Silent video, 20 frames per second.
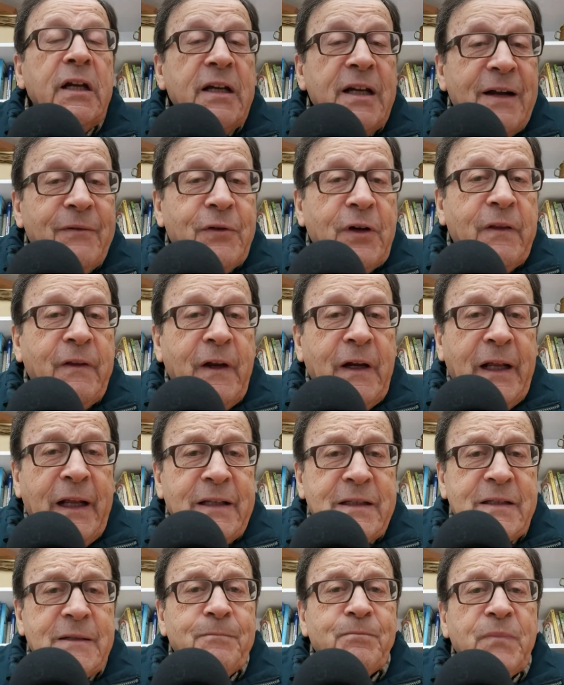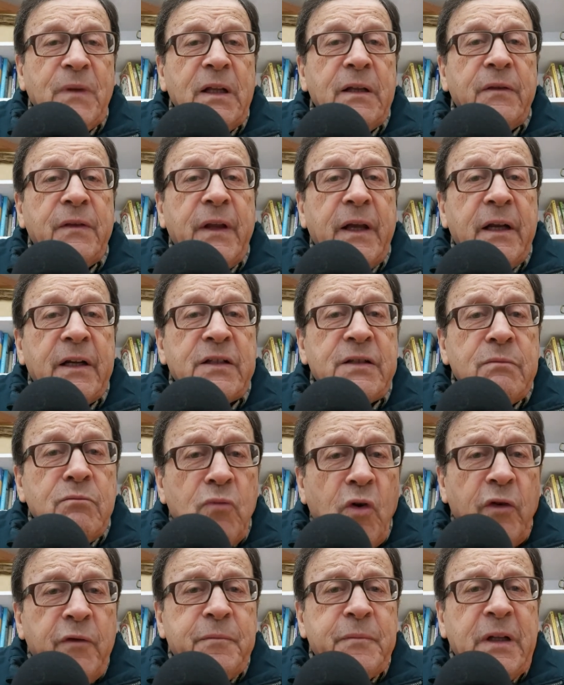Nevertheless, there is
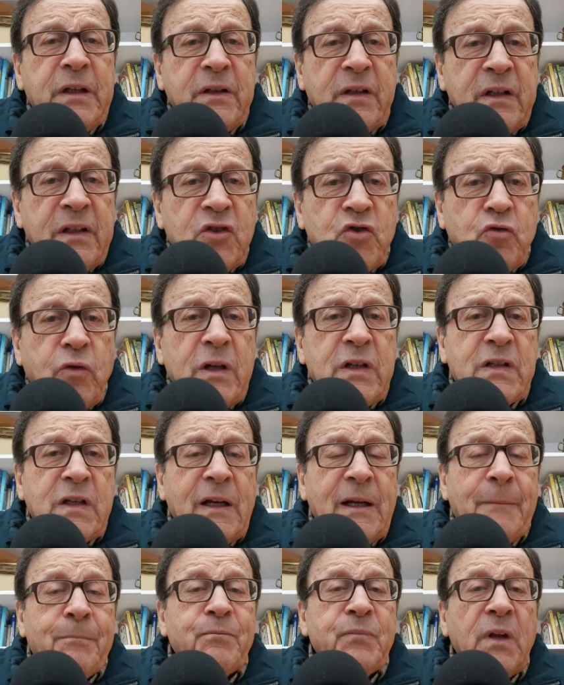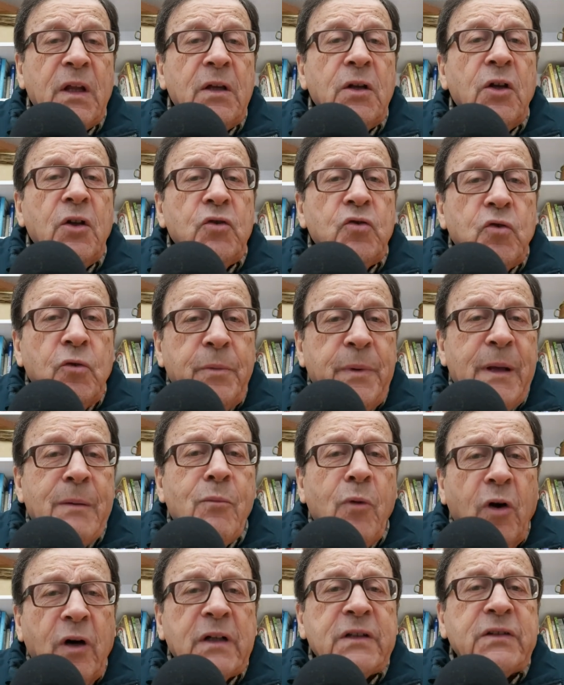movement in Switzerland to
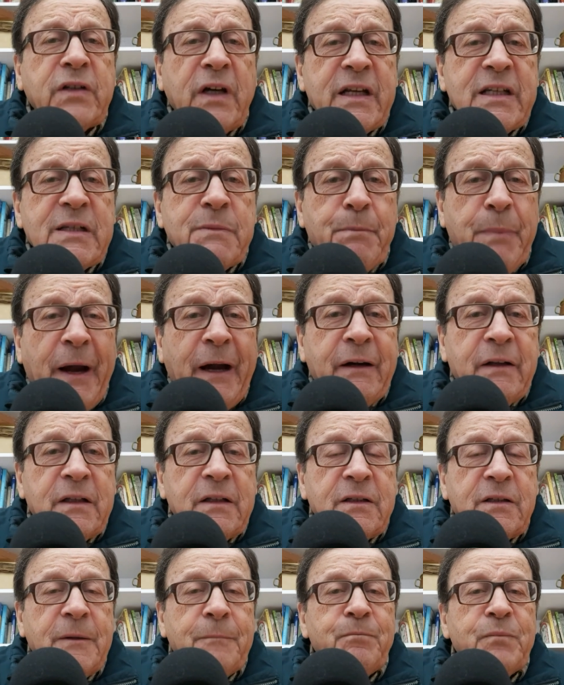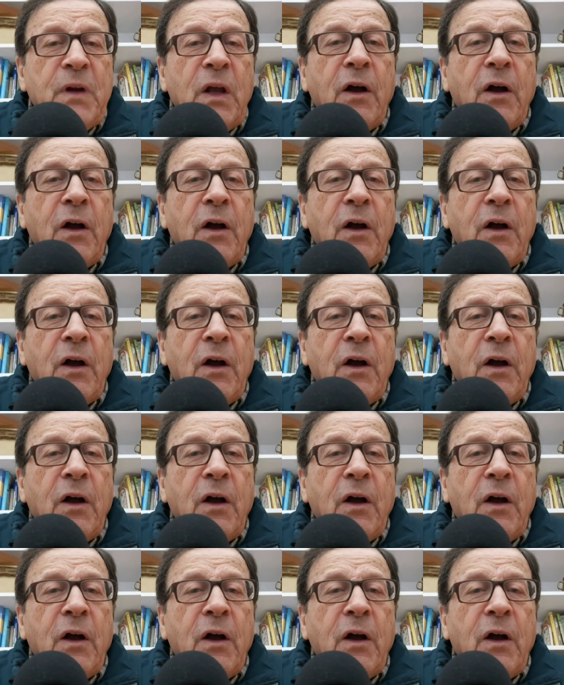be more transparent